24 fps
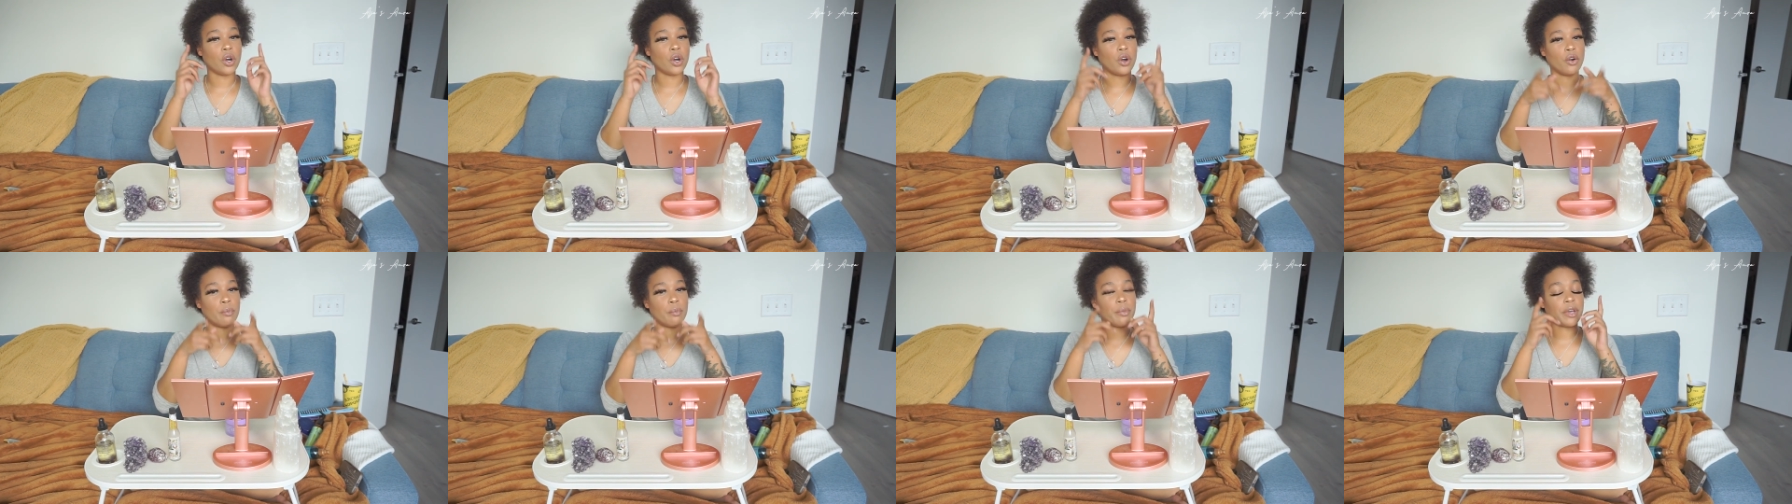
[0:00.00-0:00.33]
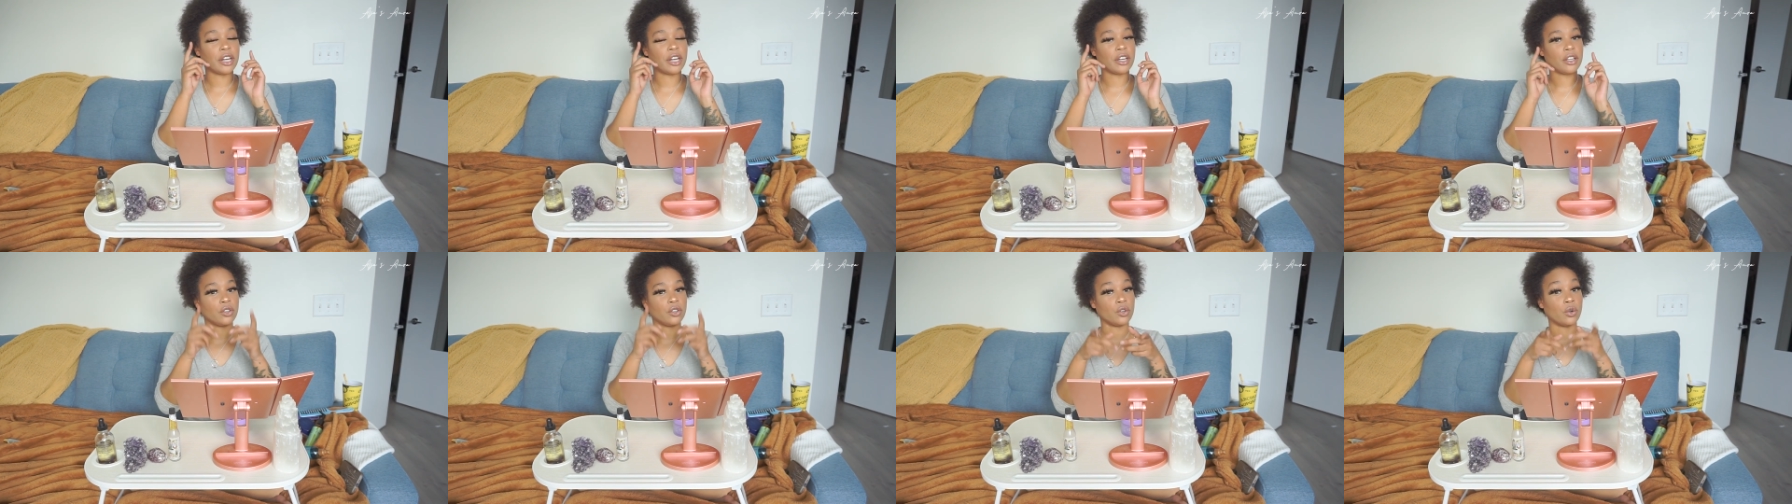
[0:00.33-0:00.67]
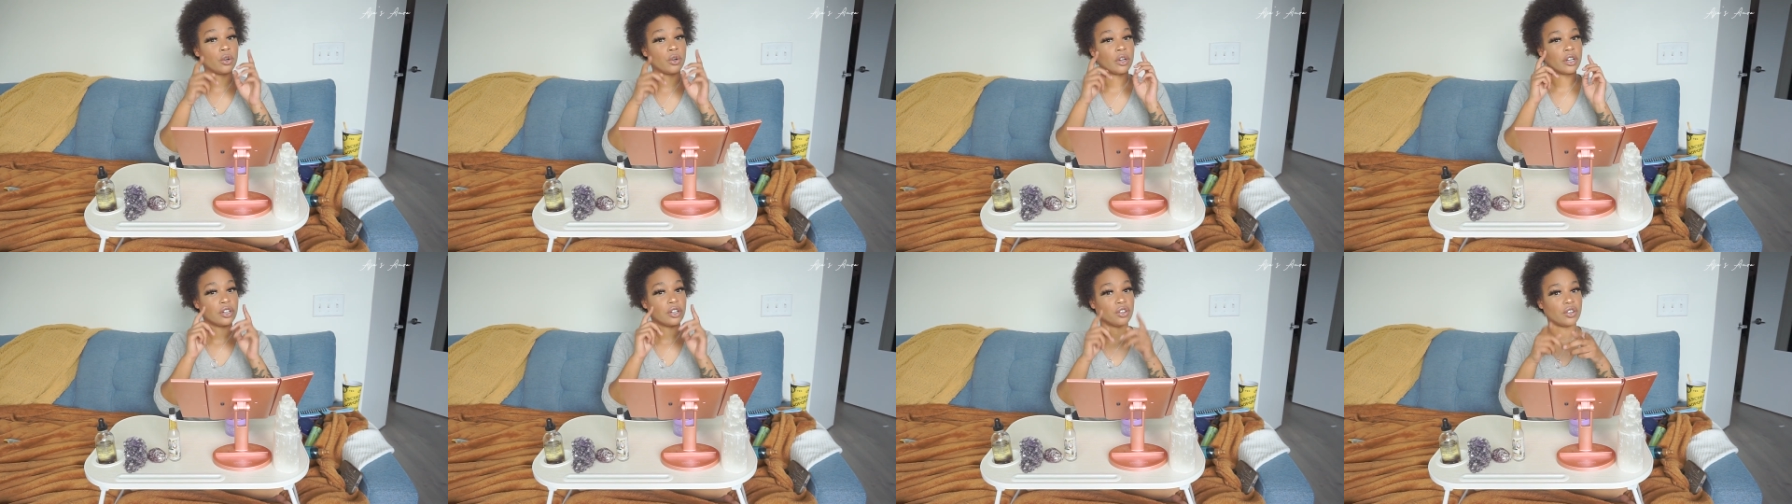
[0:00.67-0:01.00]
open
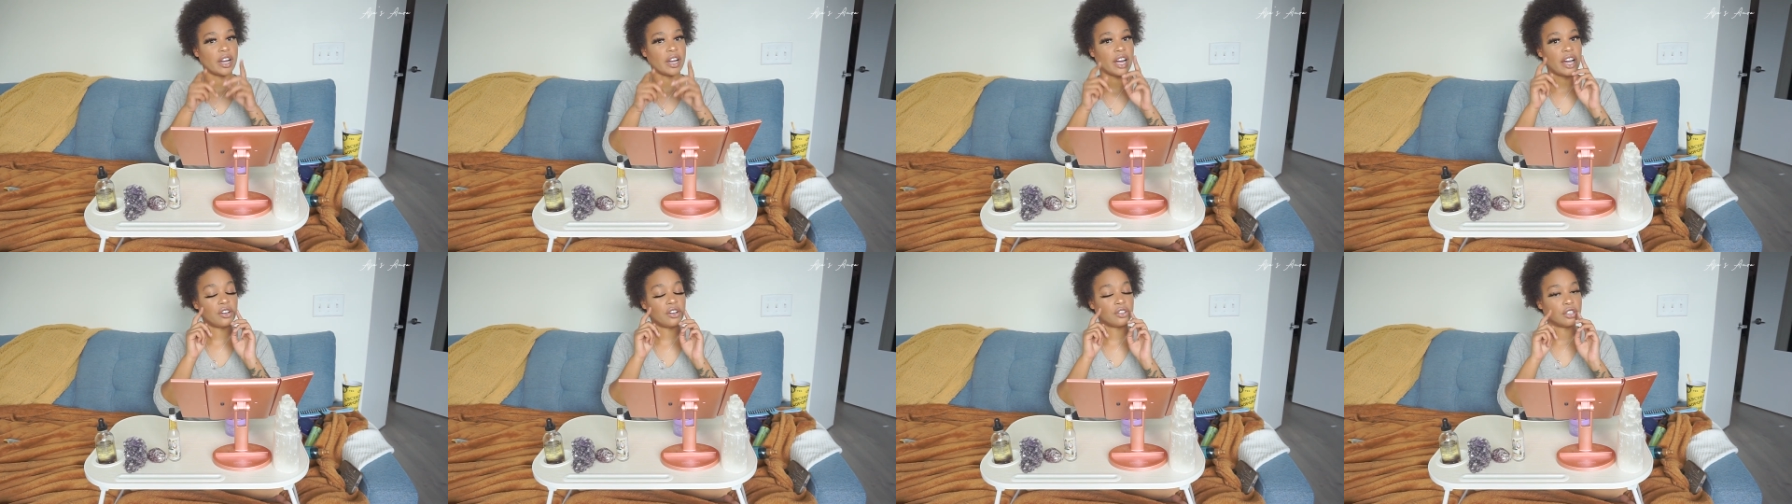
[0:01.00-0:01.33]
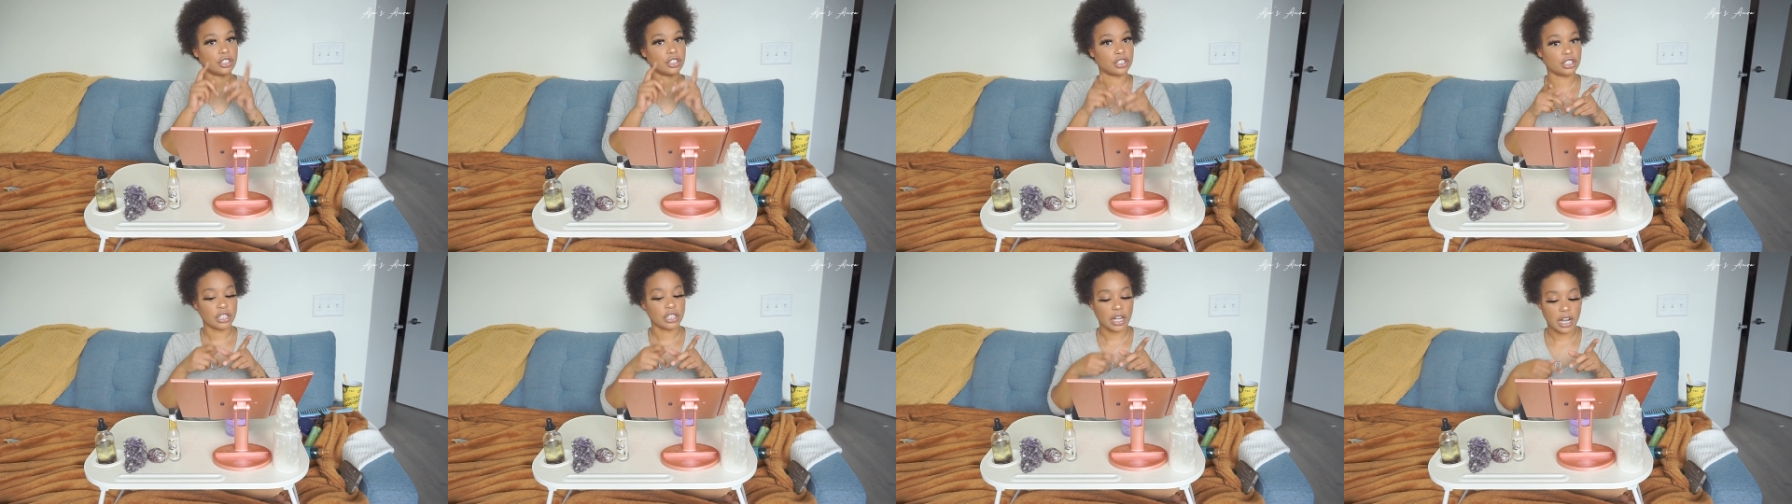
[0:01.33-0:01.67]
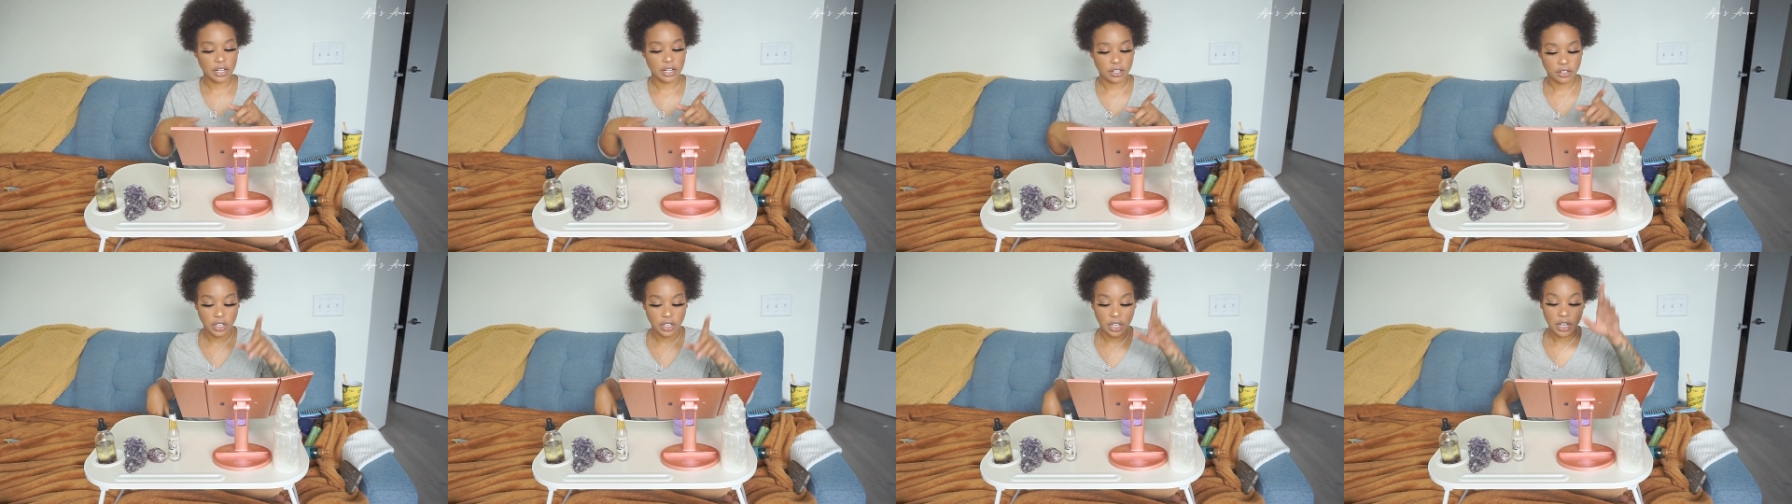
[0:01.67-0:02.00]
your crown
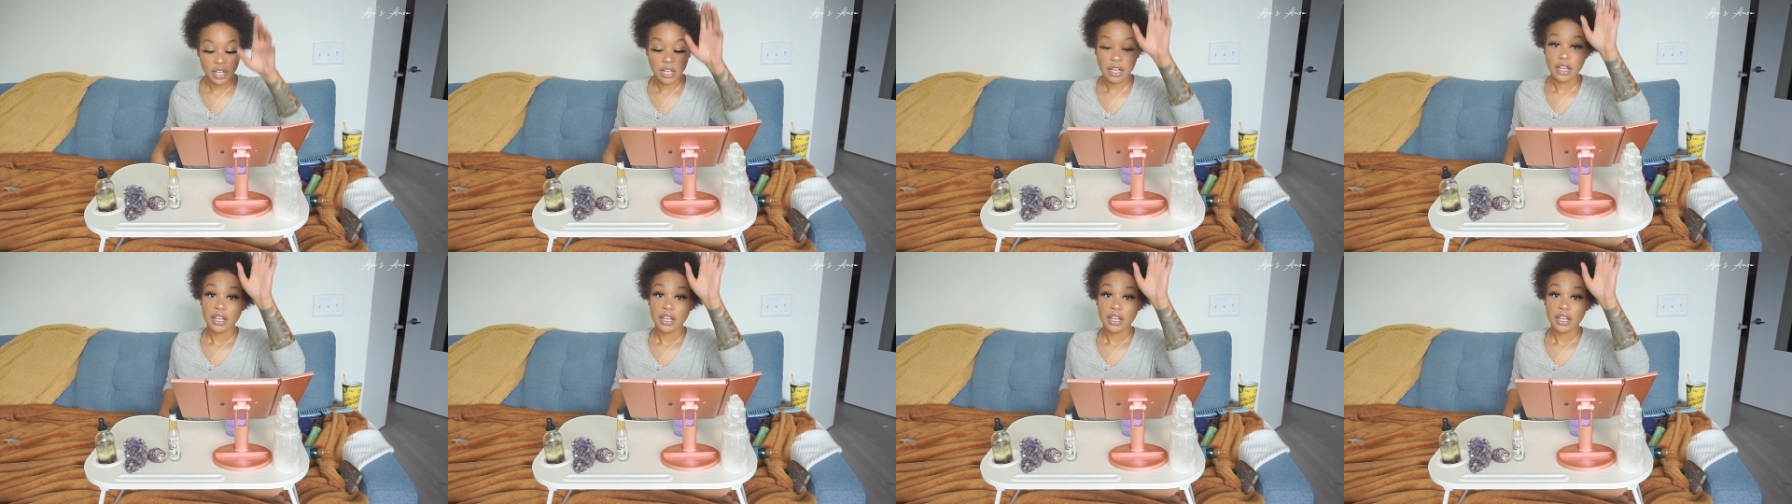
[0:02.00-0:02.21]
chakra.